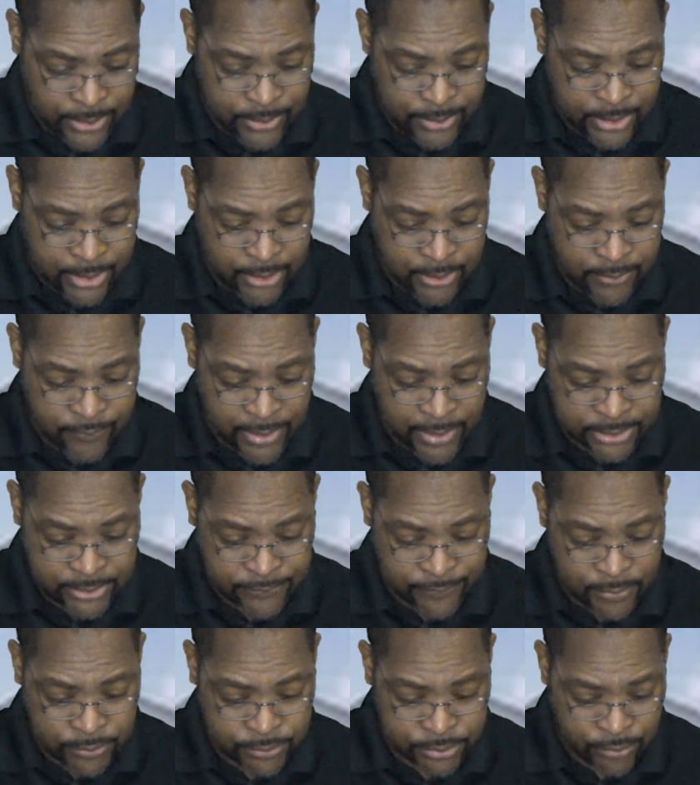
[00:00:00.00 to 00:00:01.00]
The fact
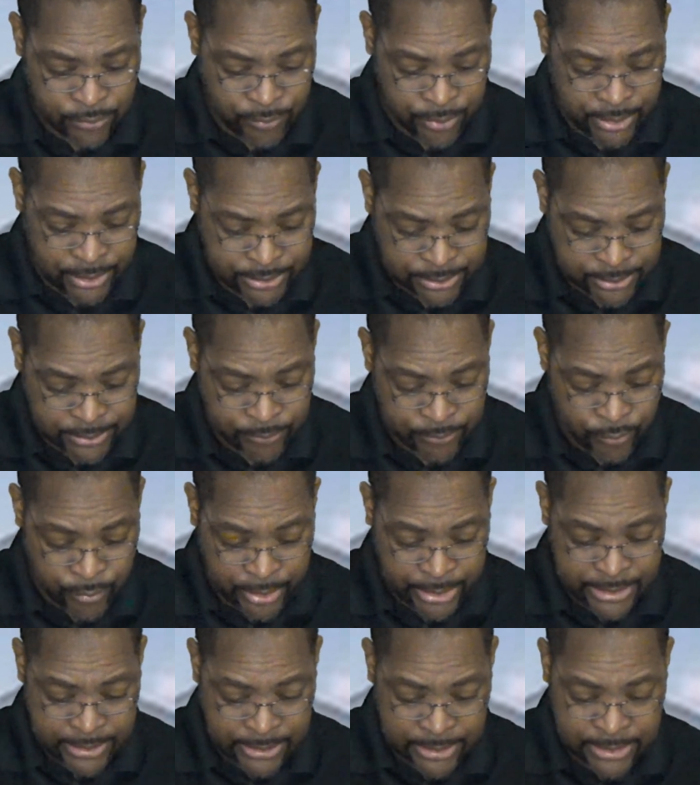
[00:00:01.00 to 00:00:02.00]
devotional reading,
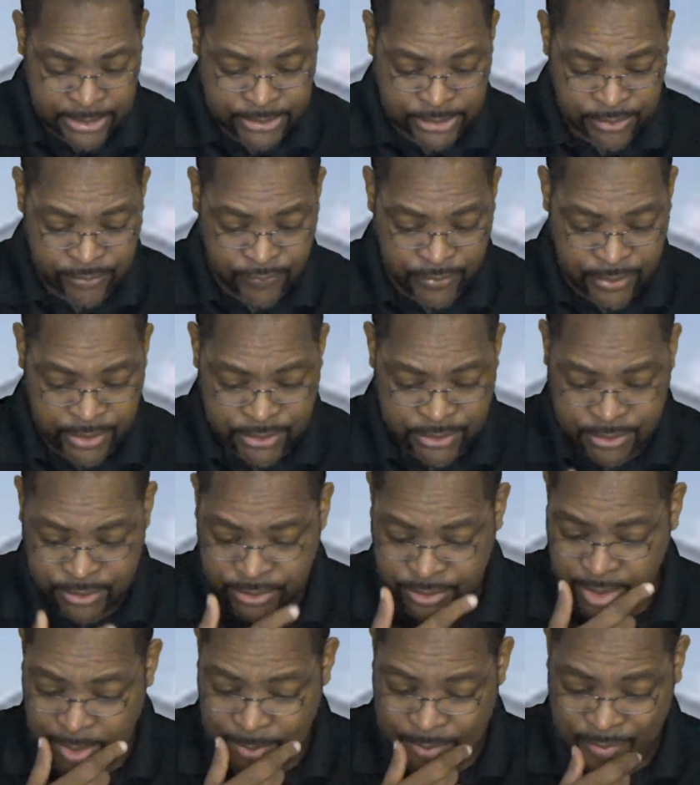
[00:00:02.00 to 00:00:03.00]
reading is
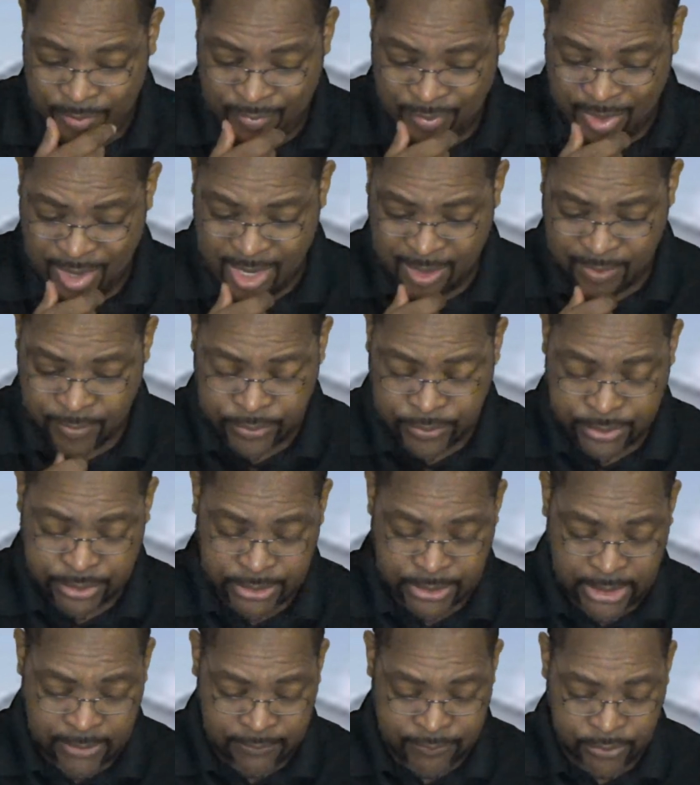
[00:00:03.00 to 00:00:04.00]
Ephesians chapter 5,
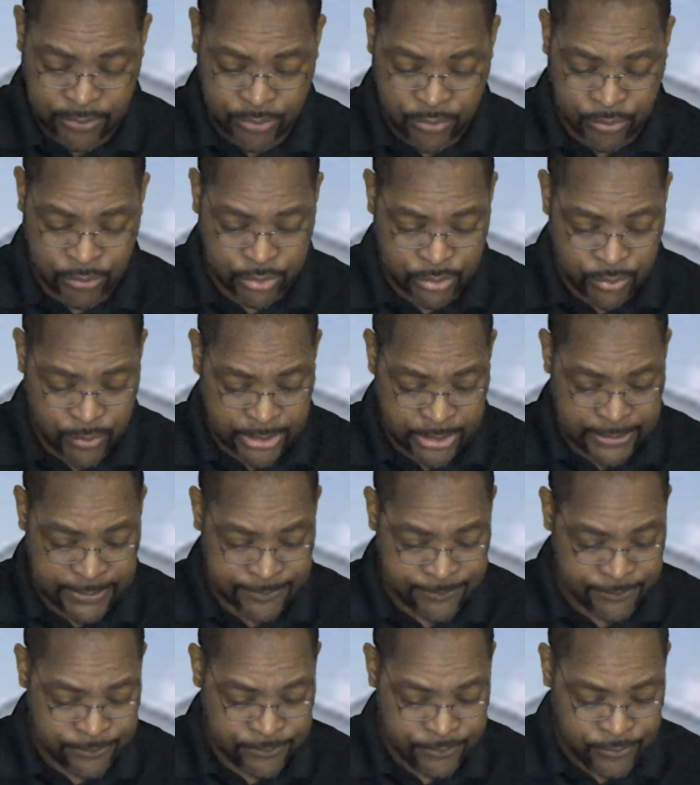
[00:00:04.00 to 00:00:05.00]
verses 11 through
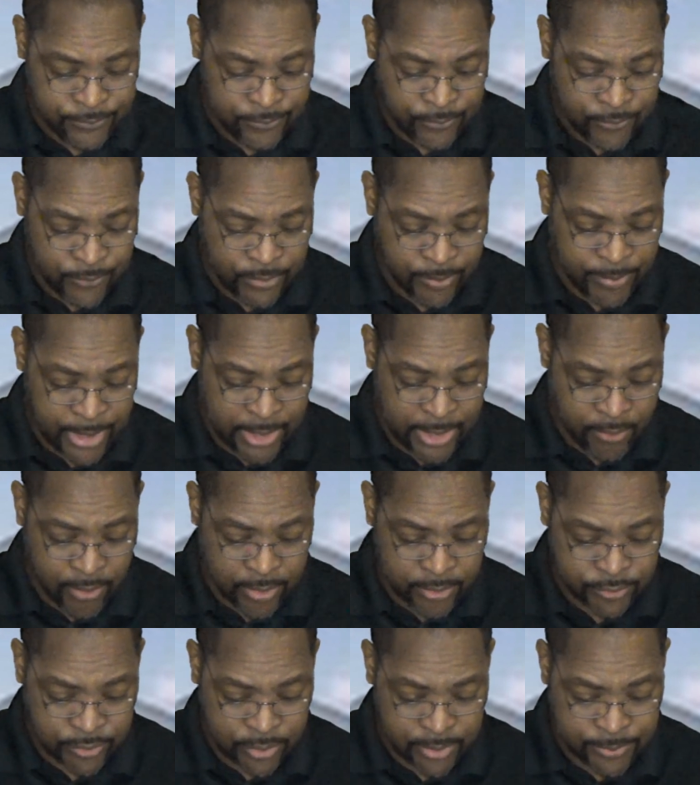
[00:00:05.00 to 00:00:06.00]
20
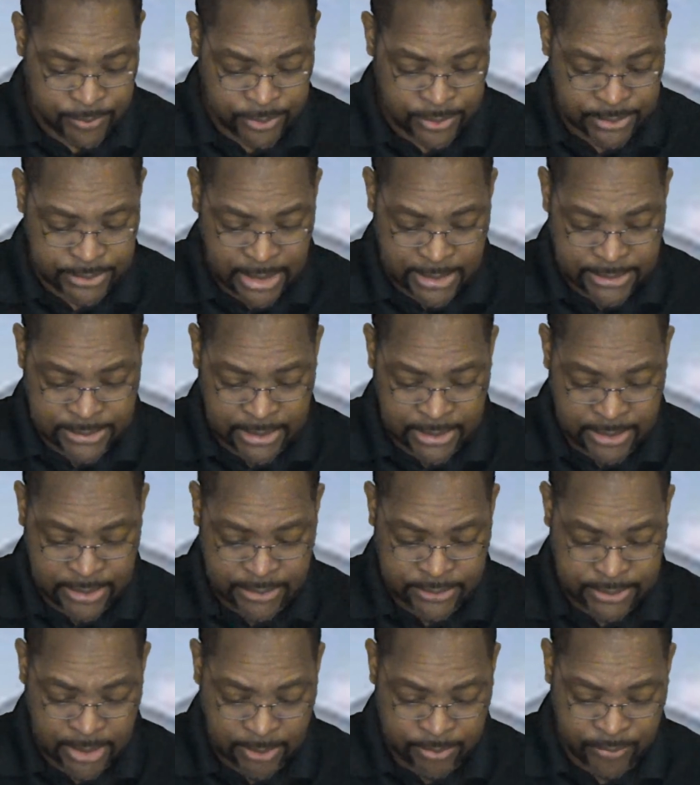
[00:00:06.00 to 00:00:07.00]
background scripture is
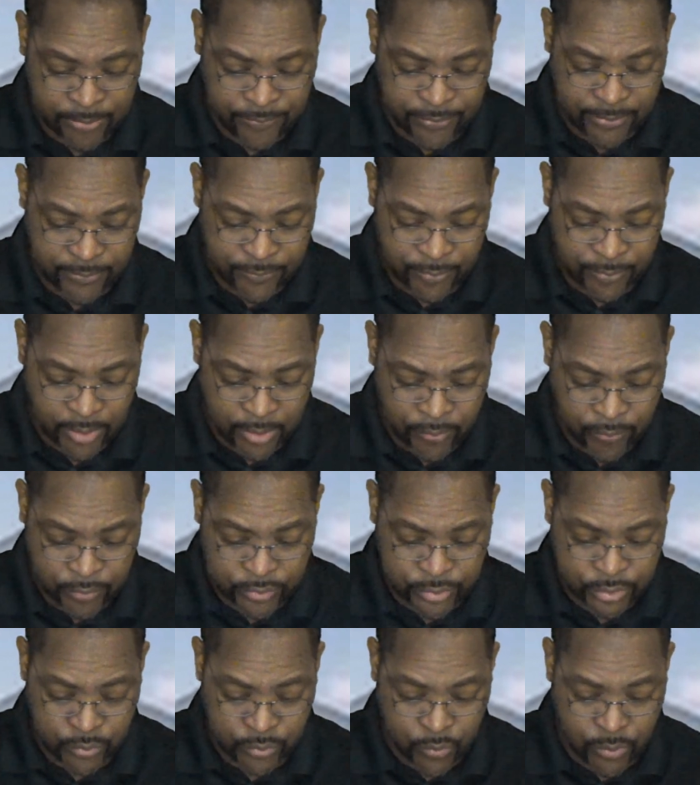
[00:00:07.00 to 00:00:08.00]
Isaiah chapter 58,
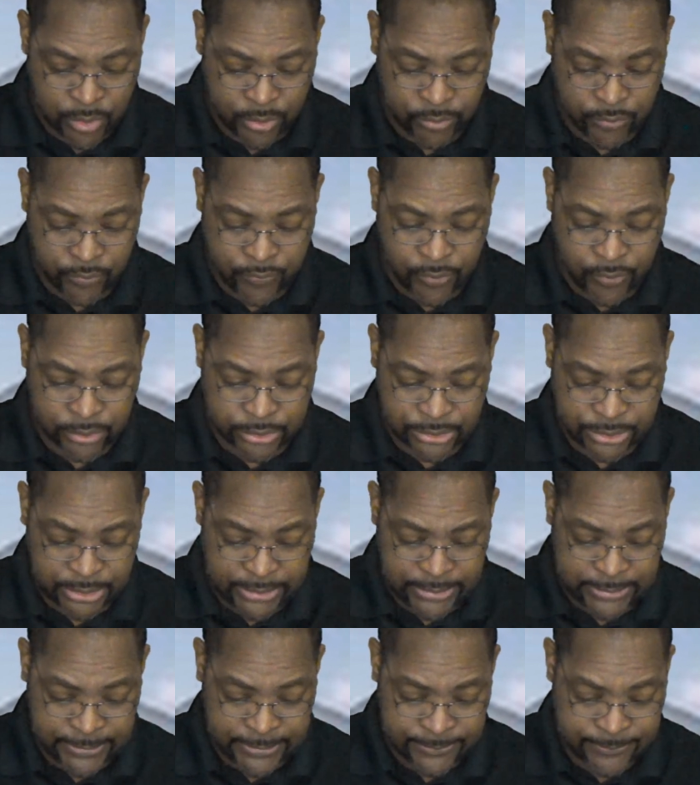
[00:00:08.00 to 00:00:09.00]
verses 1 through
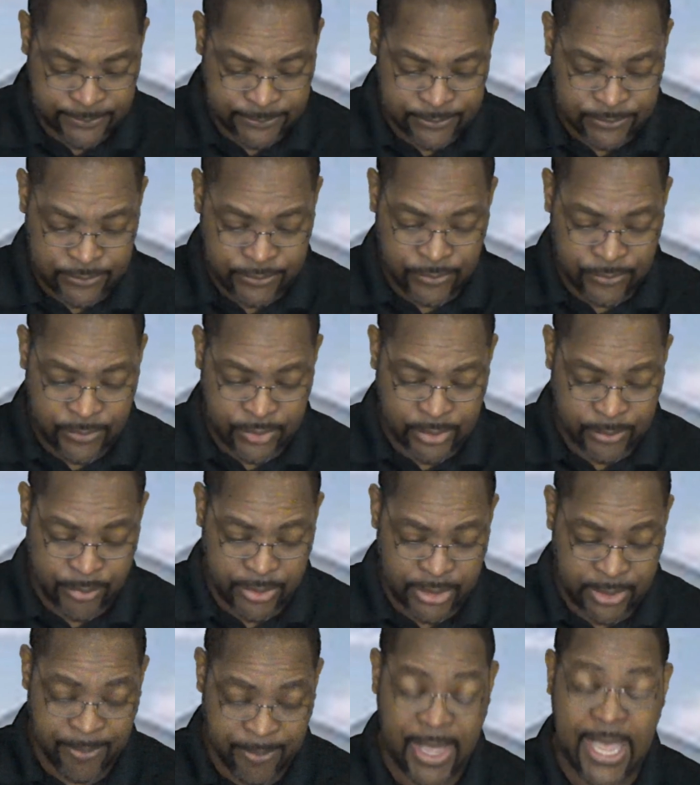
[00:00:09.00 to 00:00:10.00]
14. The
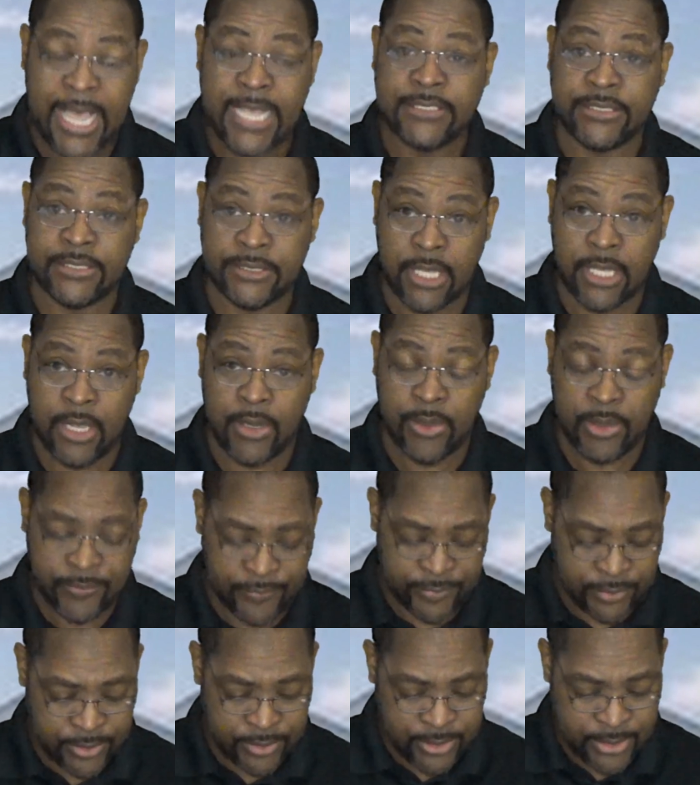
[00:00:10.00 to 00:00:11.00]
printed passage,
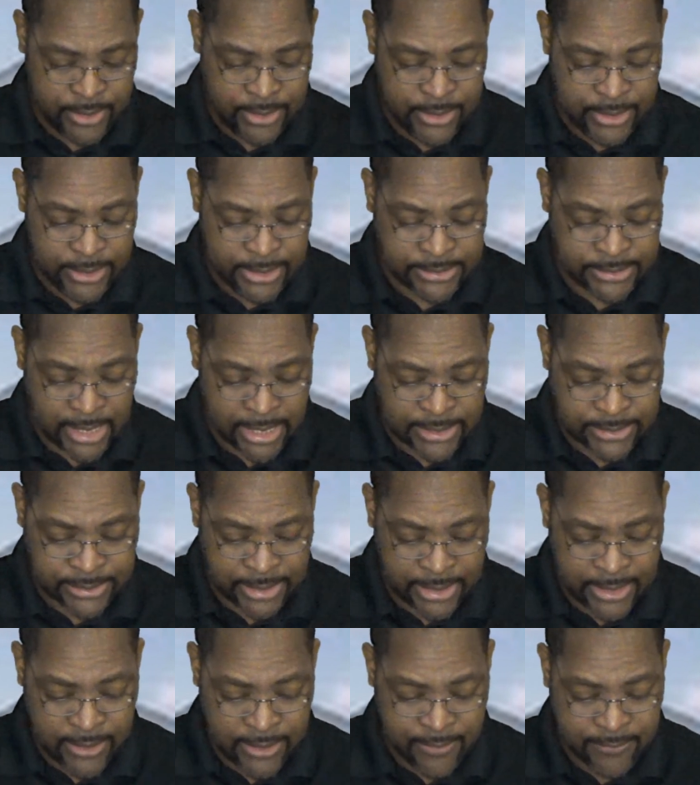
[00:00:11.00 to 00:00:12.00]
however, is
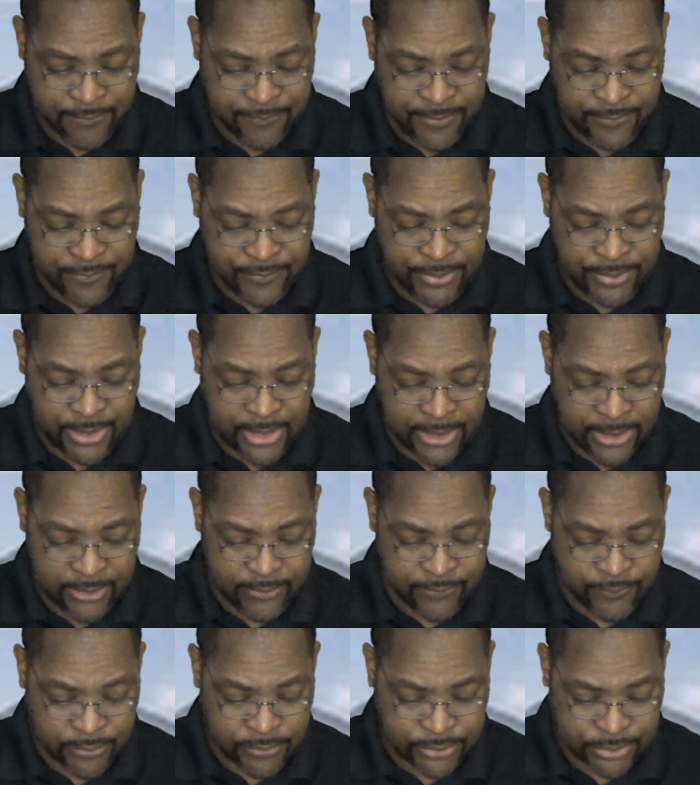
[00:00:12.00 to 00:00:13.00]
Isaiah
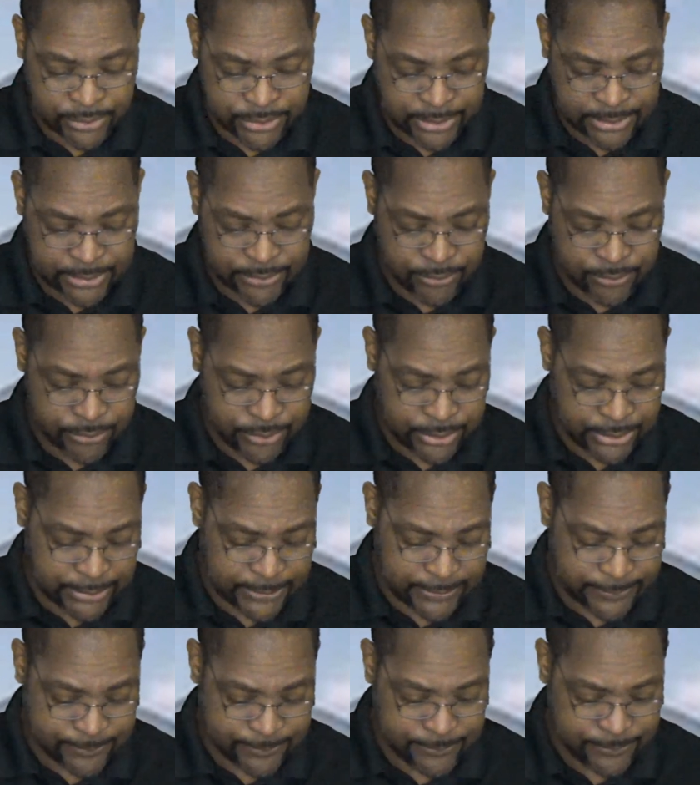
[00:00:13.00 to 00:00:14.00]
58, verses 6 through 10.